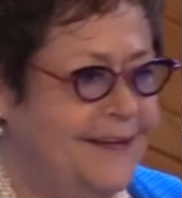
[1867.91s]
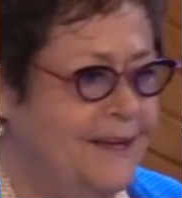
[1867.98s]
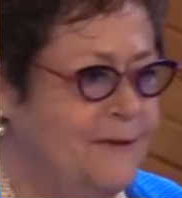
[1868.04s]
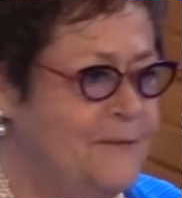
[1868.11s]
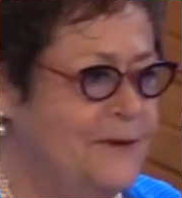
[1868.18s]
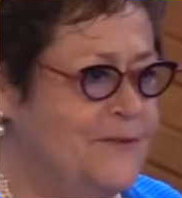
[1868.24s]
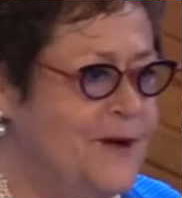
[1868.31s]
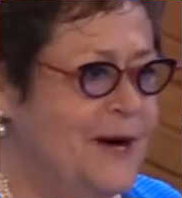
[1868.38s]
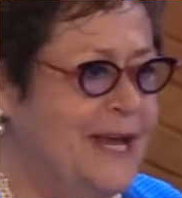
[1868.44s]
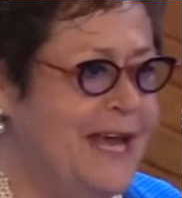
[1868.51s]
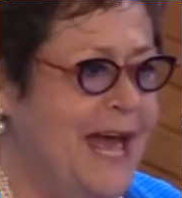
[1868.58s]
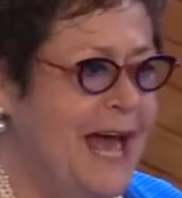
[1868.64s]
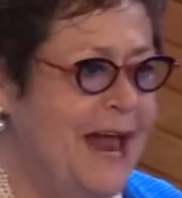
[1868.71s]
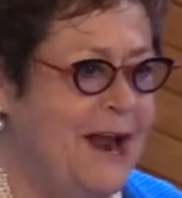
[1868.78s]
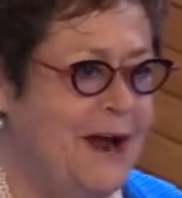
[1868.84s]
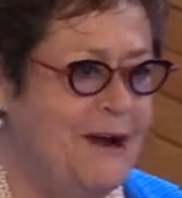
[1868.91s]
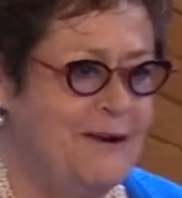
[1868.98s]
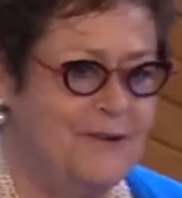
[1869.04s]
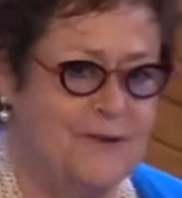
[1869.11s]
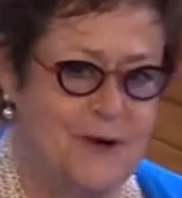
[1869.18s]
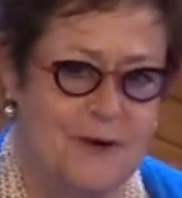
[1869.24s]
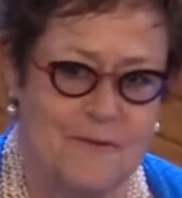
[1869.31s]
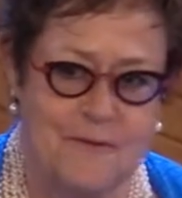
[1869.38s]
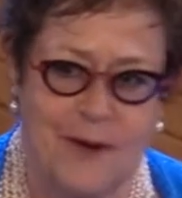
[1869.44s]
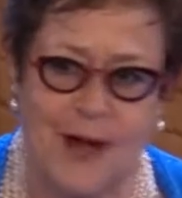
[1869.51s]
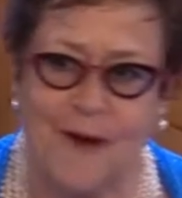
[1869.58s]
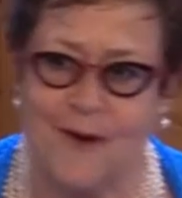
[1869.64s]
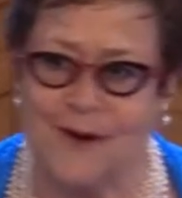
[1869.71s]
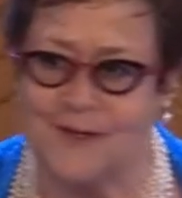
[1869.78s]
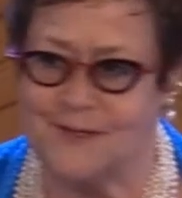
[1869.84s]
And we've already had our 12
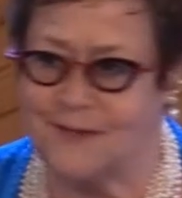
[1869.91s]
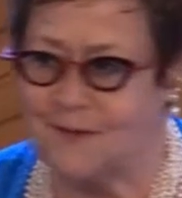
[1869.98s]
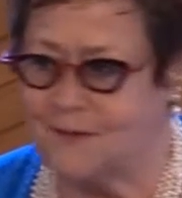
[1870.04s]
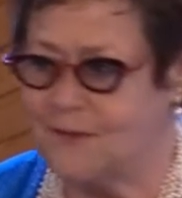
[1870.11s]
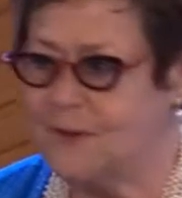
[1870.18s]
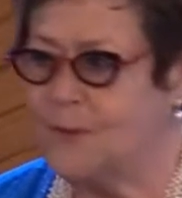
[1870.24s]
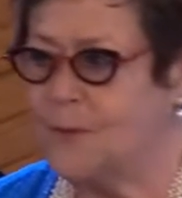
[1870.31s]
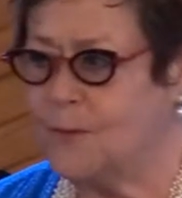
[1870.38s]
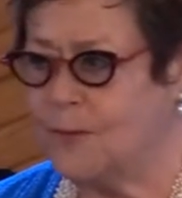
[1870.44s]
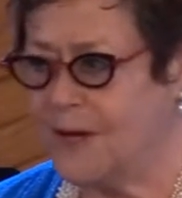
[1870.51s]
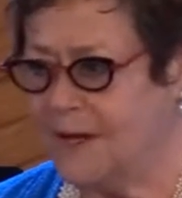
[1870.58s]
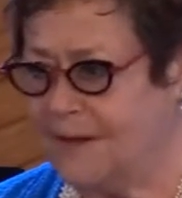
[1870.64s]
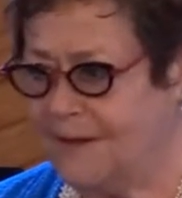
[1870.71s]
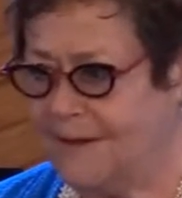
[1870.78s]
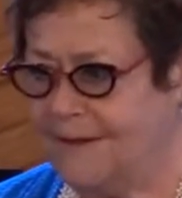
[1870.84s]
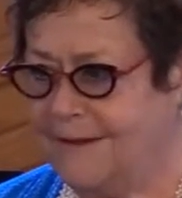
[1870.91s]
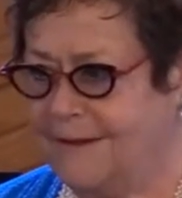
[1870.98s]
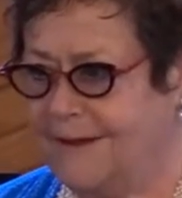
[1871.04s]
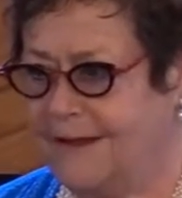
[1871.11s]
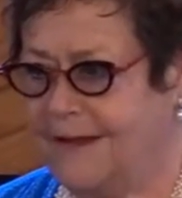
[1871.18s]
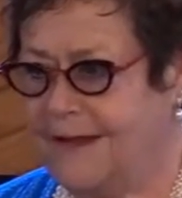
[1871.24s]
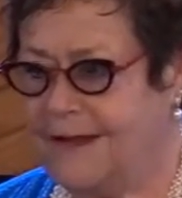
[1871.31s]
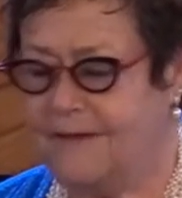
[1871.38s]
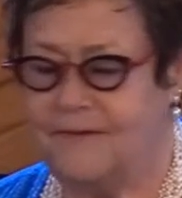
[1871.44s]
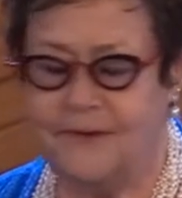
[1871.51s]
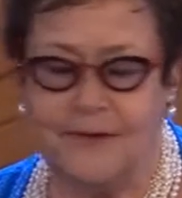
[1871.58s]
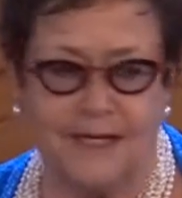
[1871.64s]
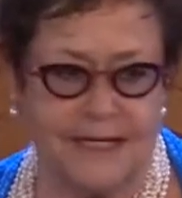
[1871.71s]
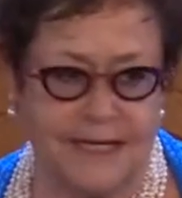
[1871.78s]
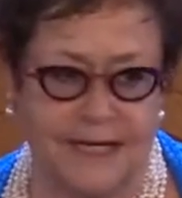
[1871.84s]
powers on will. If you
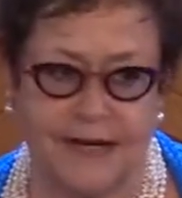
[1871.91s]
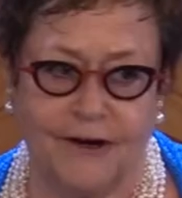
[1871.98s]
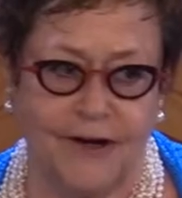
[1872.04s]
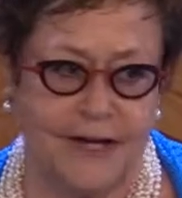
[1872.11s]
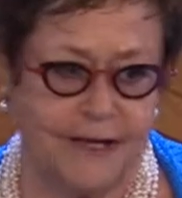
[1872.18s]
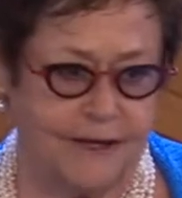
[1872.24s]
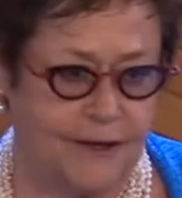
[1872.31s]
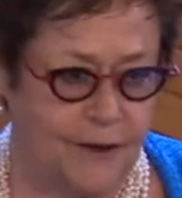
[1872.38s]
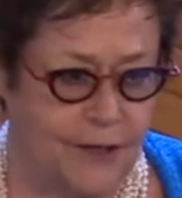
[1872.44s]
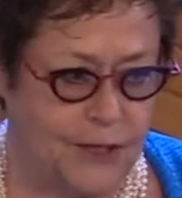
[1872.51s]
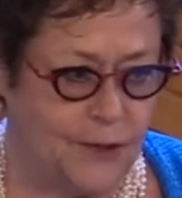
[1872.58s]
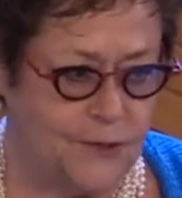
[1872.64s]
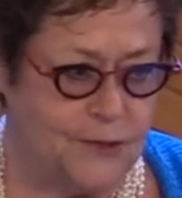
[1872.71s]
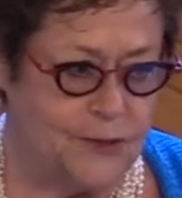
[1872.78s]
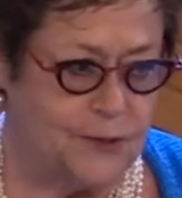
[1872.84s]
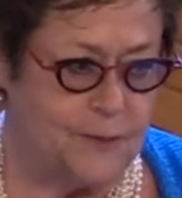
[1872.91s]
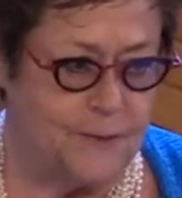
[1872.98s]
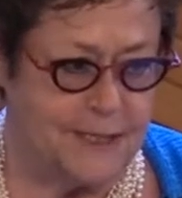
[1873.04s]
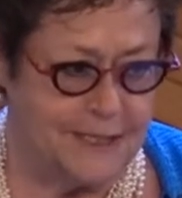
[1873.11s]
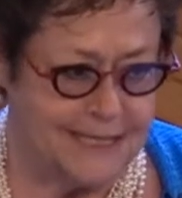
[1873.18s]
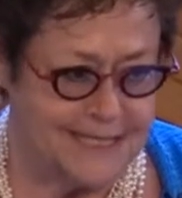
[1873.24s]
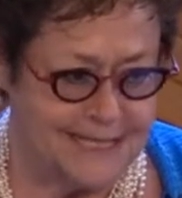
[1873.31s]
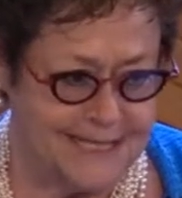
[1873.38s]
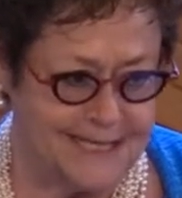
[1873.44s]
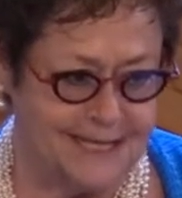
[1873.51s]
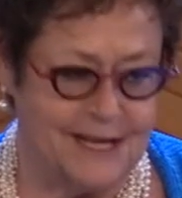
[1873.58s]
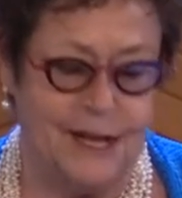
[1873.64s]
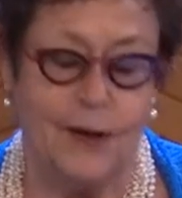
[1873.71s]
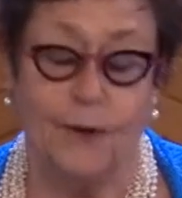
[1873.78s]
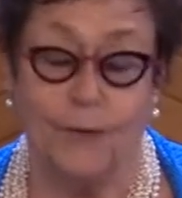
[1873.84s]
didn't hear it, go to YouTube and listen.
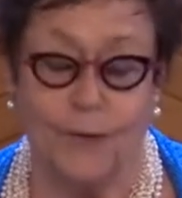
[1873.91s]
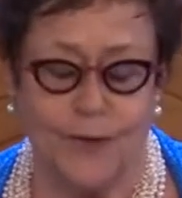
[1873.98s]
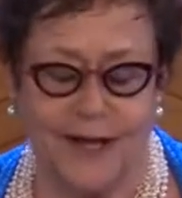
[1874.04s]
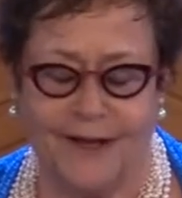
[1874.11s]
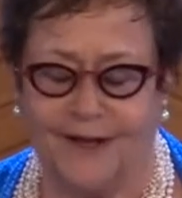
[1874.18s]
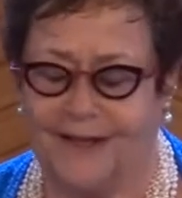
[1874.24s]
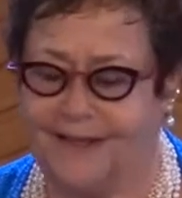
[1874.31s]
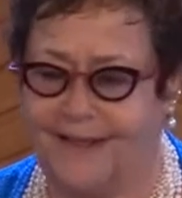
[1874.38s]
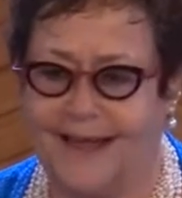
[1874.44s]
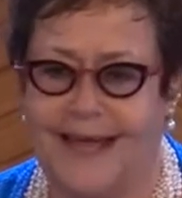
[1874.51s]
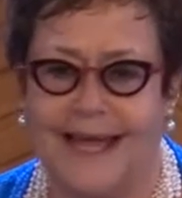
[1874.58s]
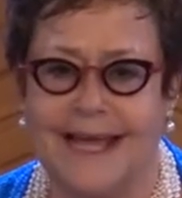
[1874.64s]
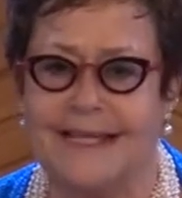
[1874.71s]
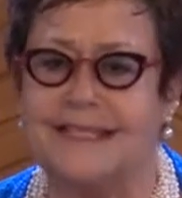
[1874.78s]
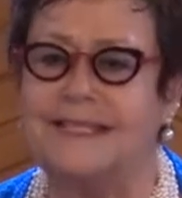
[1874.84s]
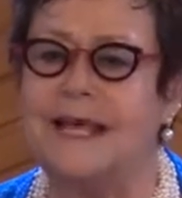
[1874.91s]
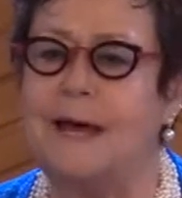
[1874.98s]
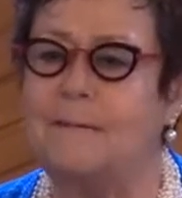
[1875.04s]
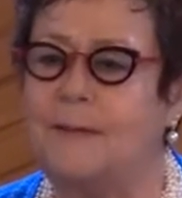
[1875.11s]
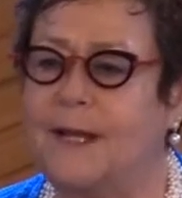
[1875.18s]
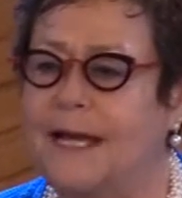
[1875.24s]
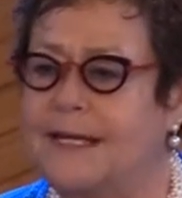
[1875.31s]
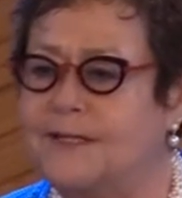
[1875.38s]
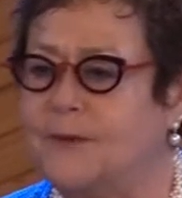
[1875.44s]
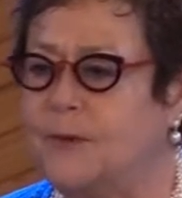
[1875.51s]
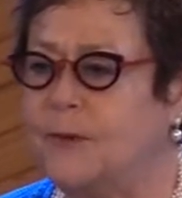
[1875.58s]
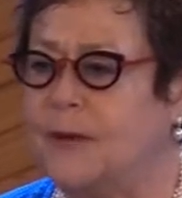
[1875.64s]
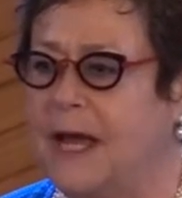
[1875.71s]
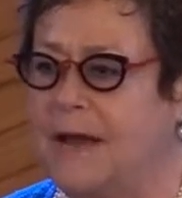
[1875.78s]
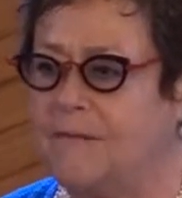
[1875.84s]
Will. It's that place
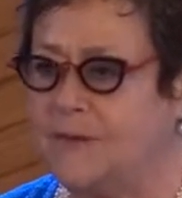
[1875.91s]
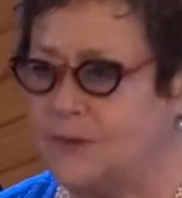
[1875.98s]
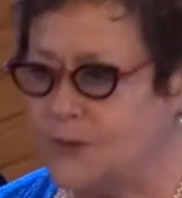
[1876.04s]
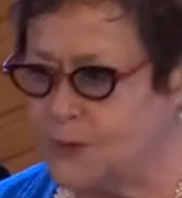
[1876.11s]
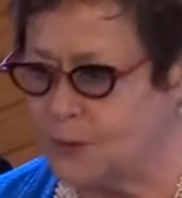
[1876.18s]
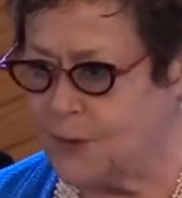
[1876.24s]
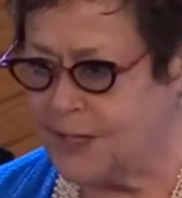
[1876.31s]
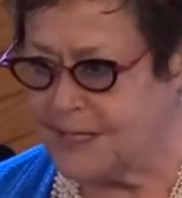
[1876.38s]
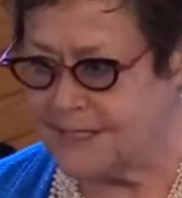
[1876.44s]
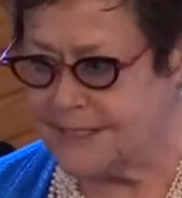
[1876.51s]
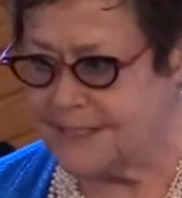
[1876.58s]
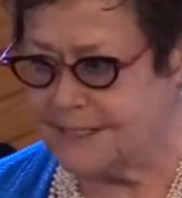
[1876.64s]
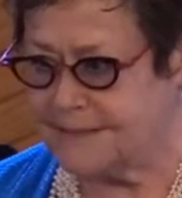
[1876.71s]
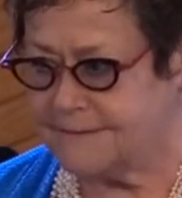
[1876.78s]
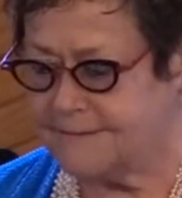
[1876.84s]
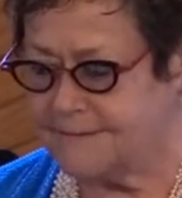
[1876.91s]
where we have the choice.